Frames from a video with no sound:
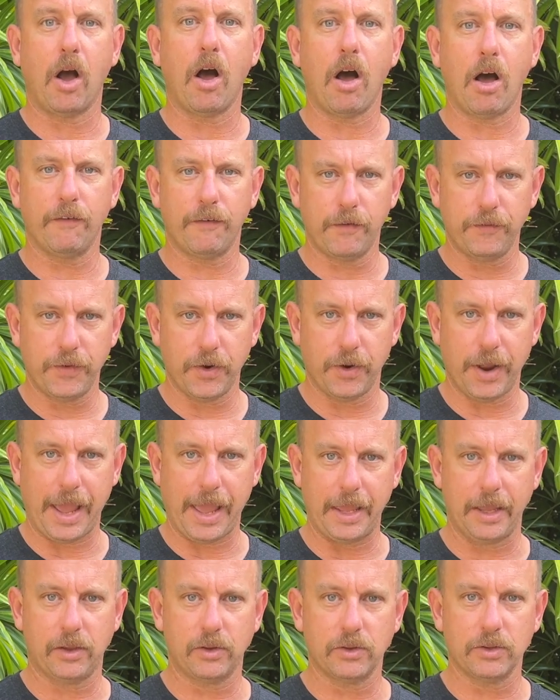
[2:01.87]
off of your
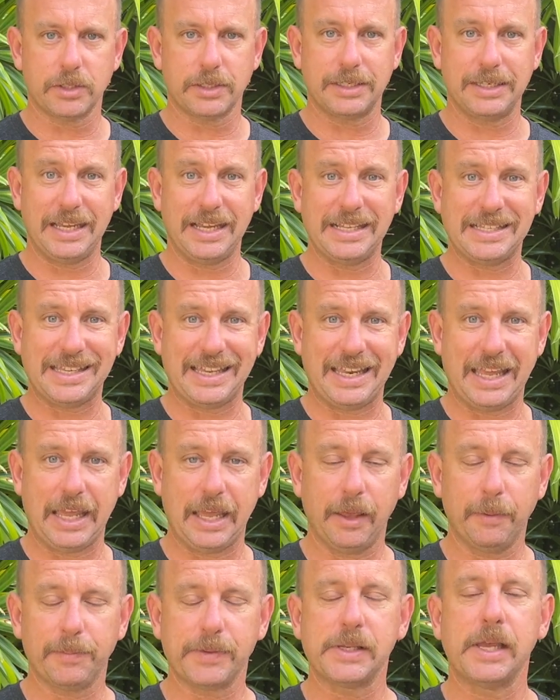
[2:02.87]
ankles, knees, and
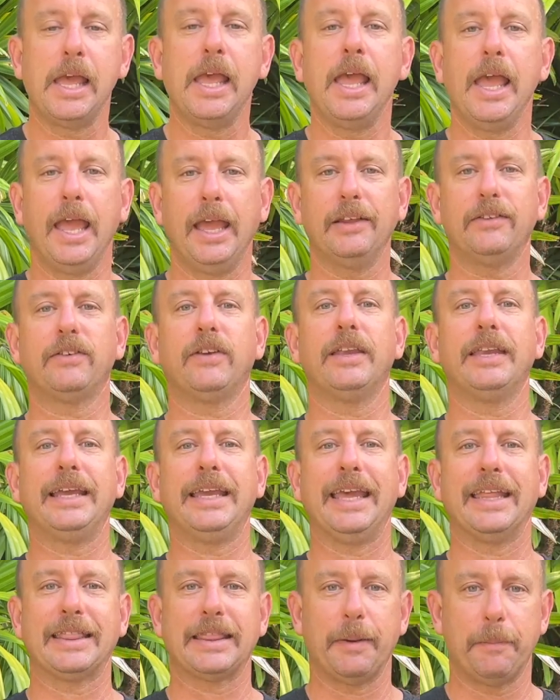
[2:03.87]
hips. It's going to
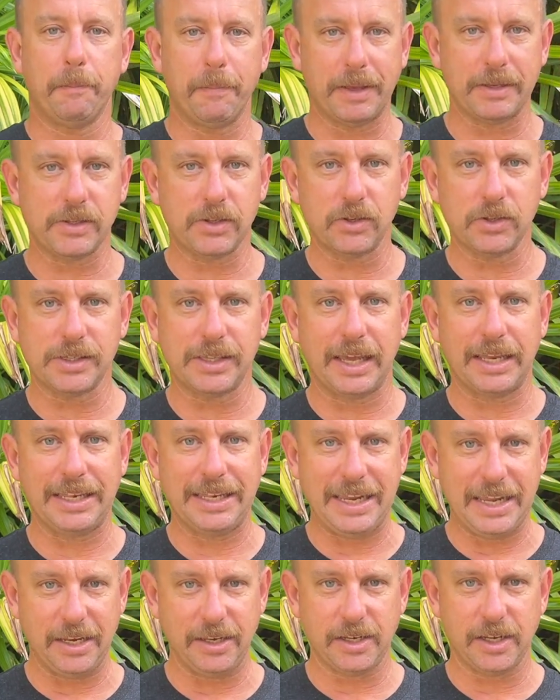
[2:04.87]
get the muscles that
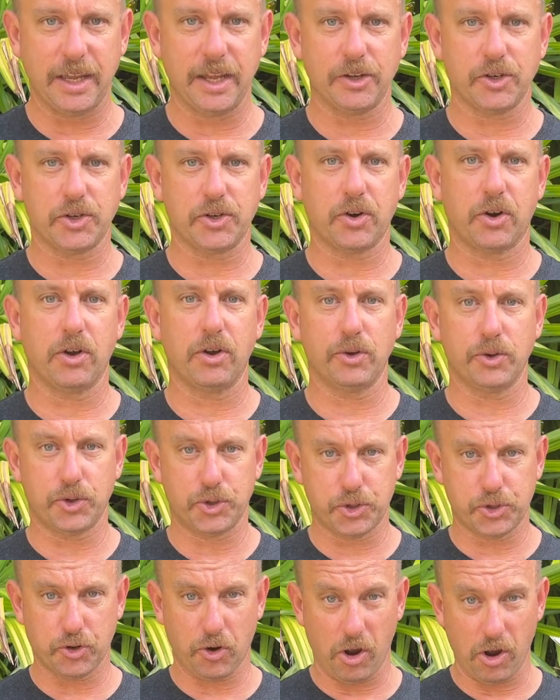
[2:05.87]
need to get strong,
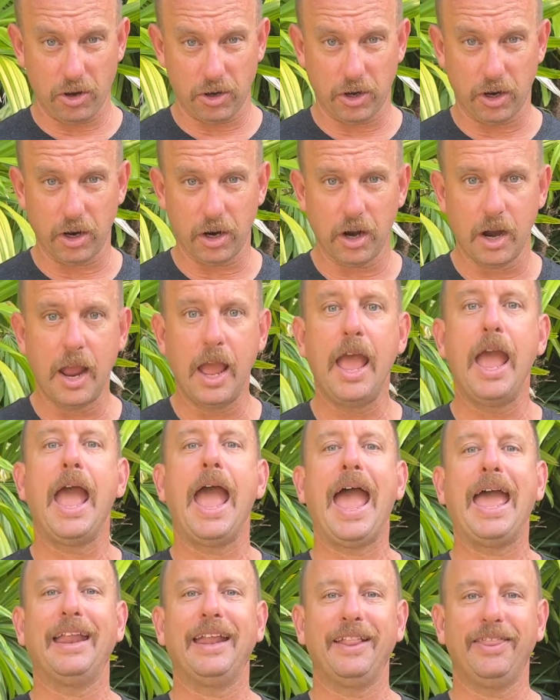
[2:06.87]
stronger,
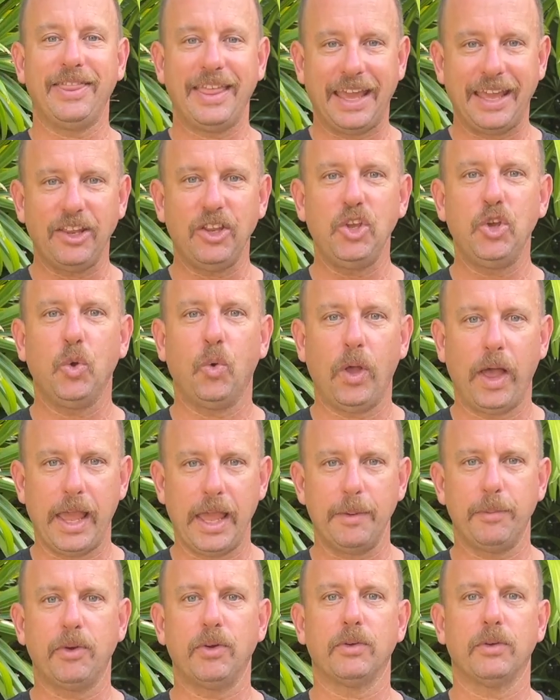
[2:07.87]
and then you'll
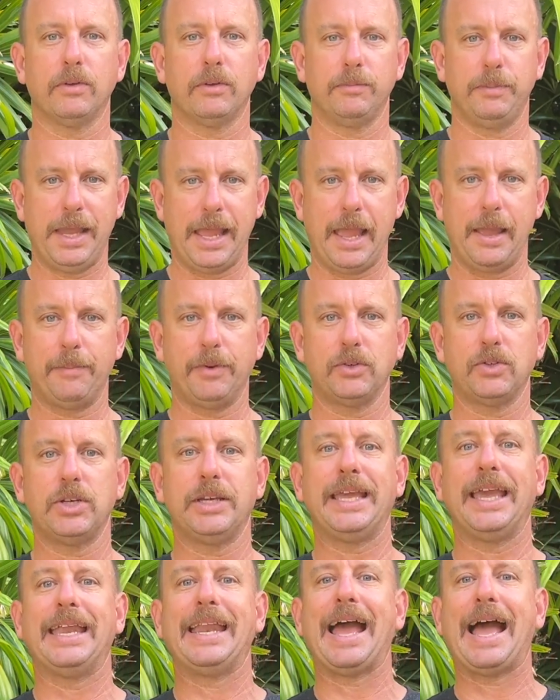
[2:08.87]
be able to
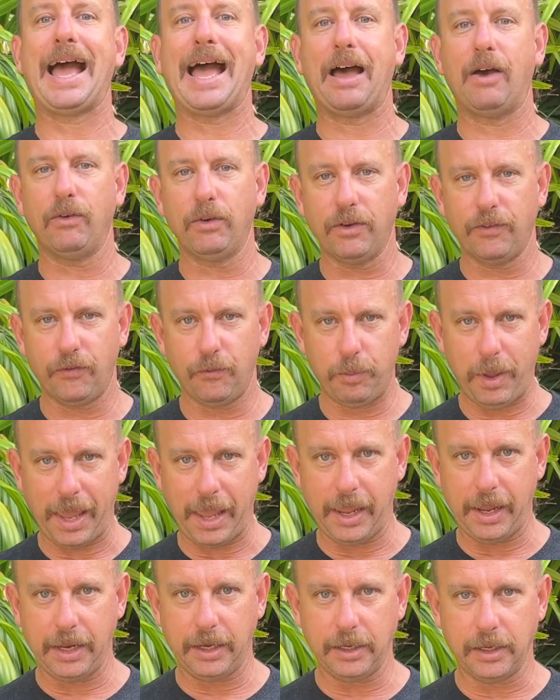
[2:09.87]
get out of
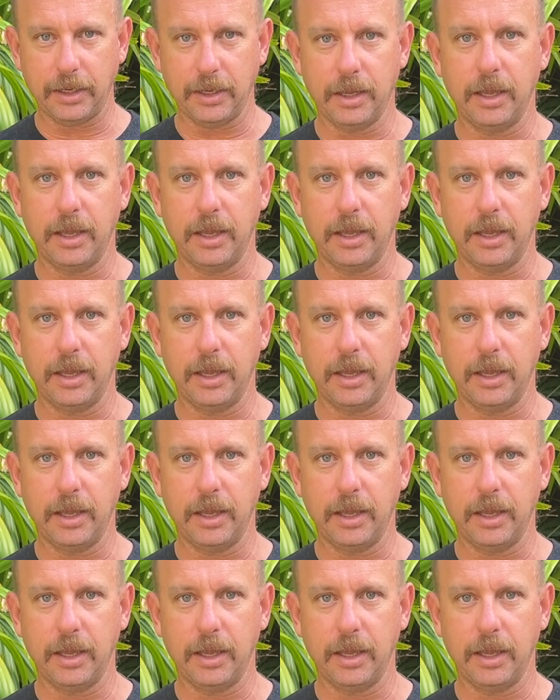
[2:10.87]
pain